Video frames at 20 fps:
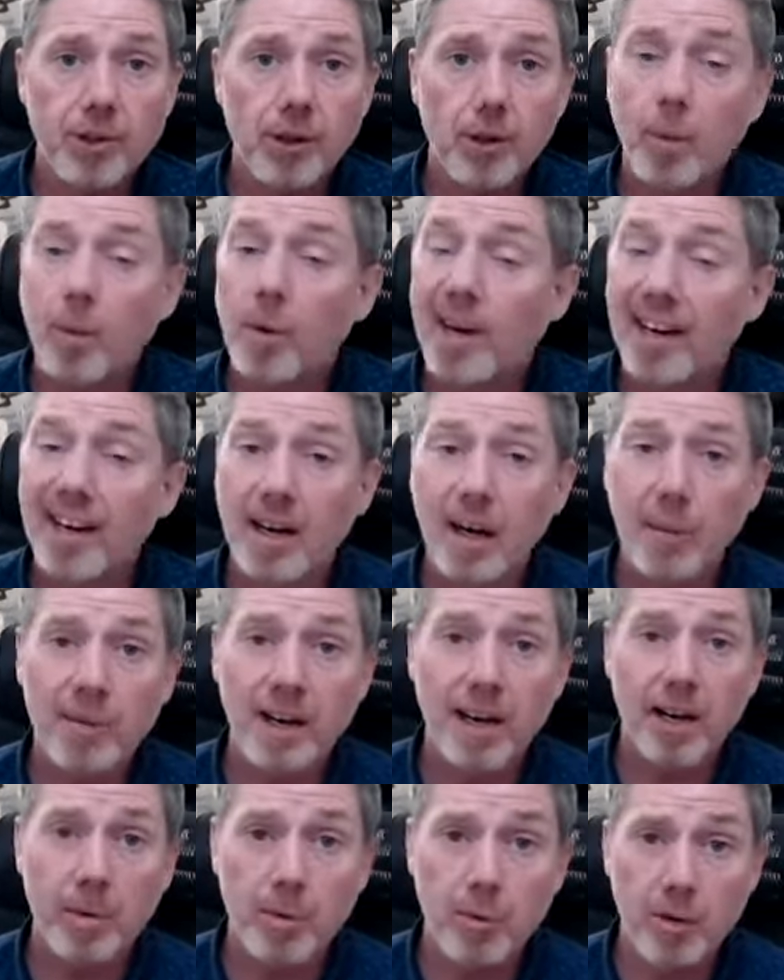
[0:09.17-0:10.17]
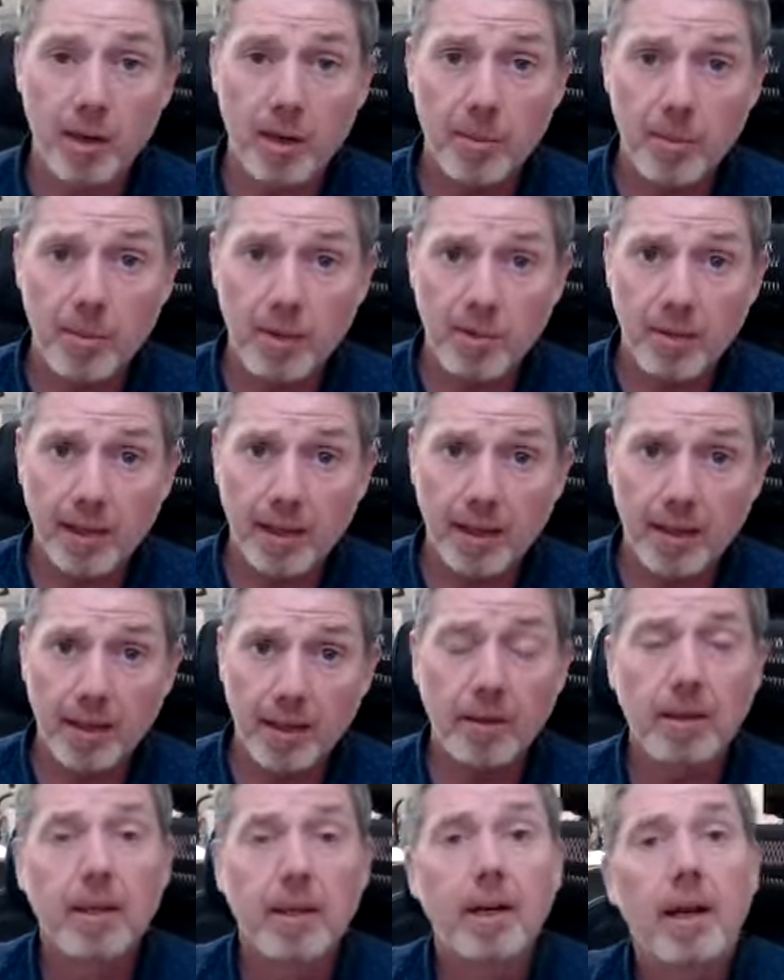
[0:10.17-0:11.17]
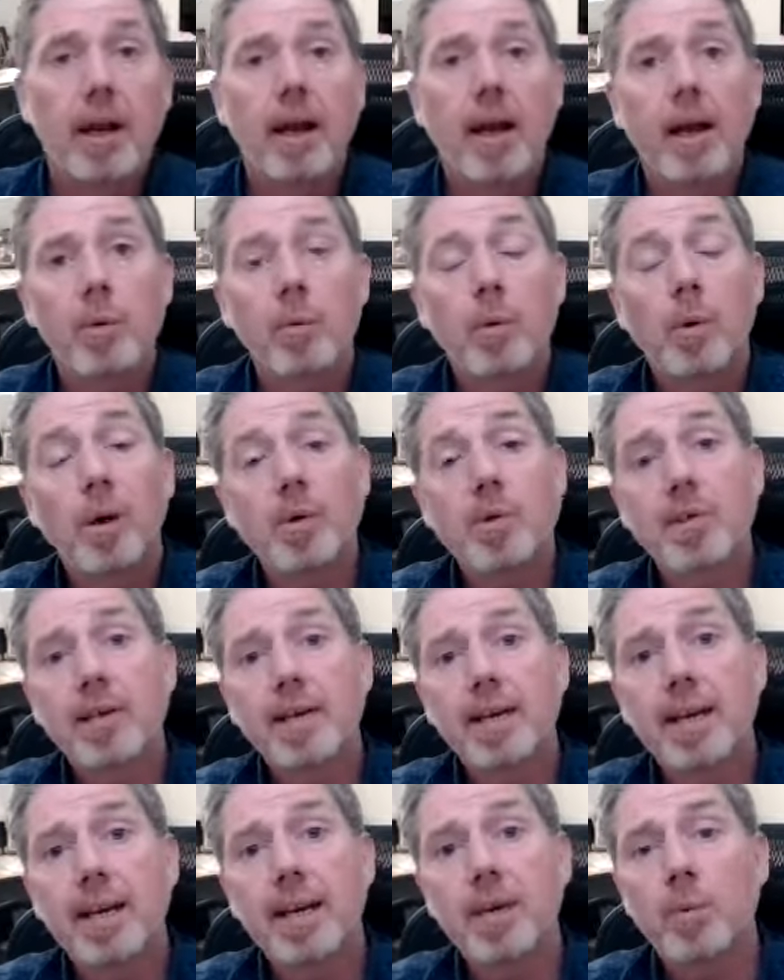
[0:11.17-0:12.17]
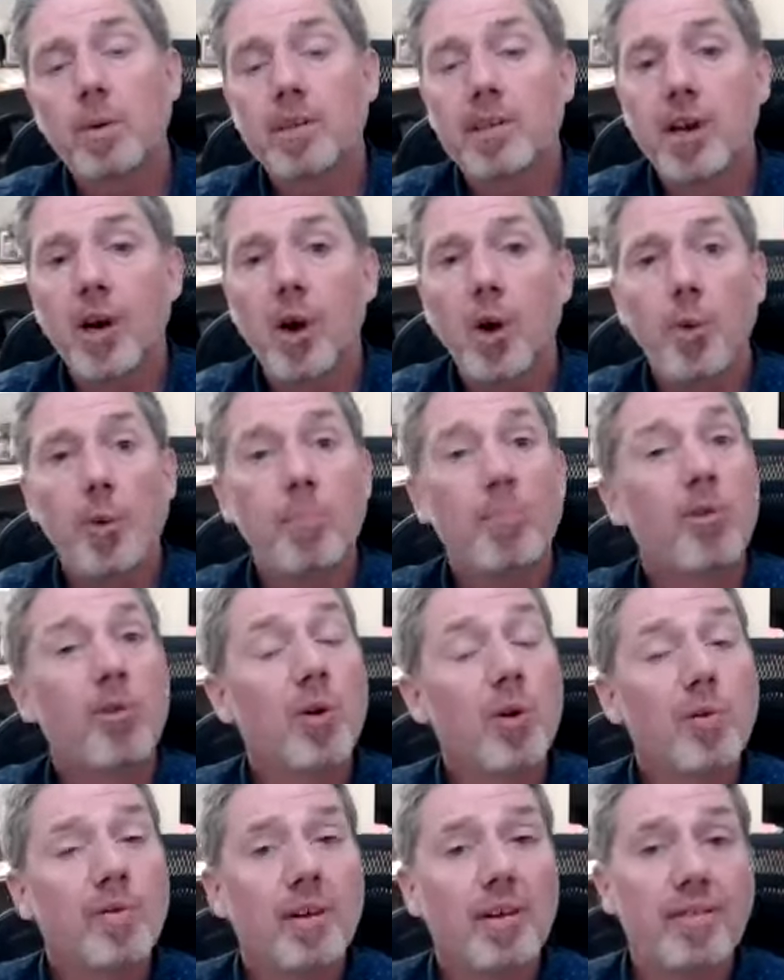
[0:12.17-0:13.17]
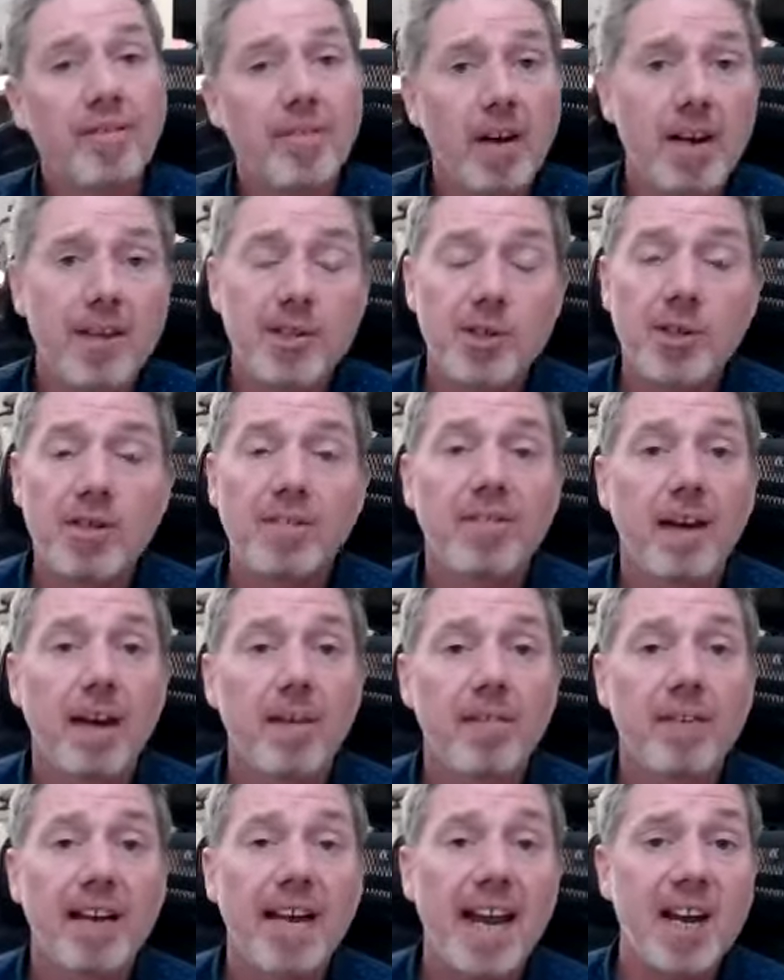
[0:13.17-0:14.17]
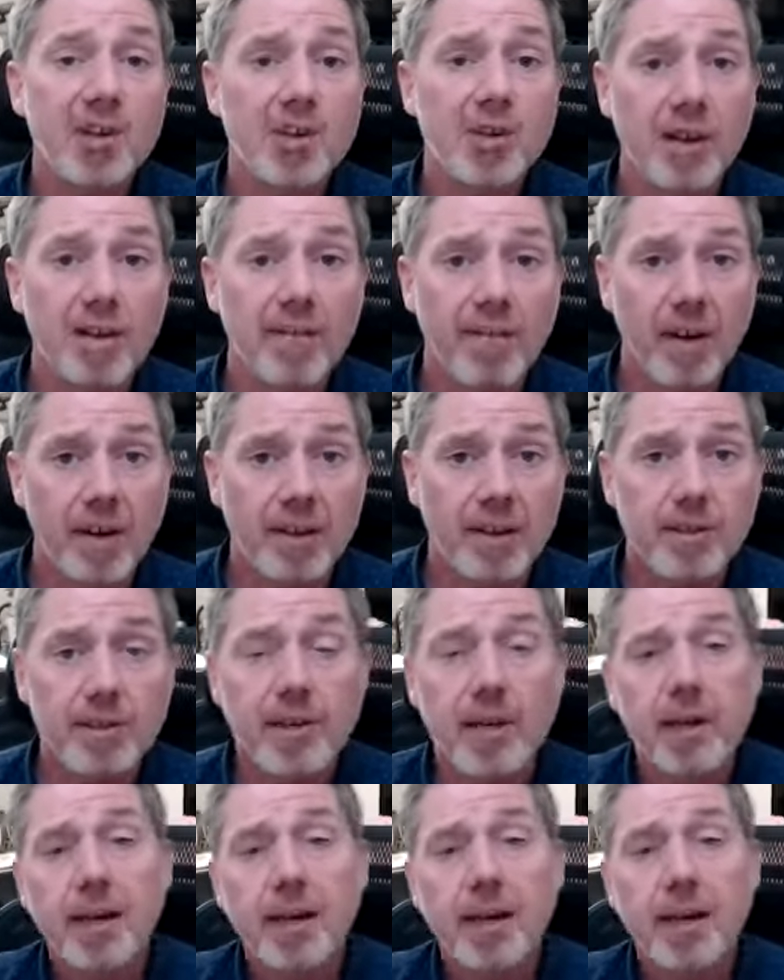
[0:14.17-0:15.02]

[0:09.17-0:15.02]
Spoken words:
We'll get an updated pre-approval letter, and we'll also need what's called proof of funds or verification of funds.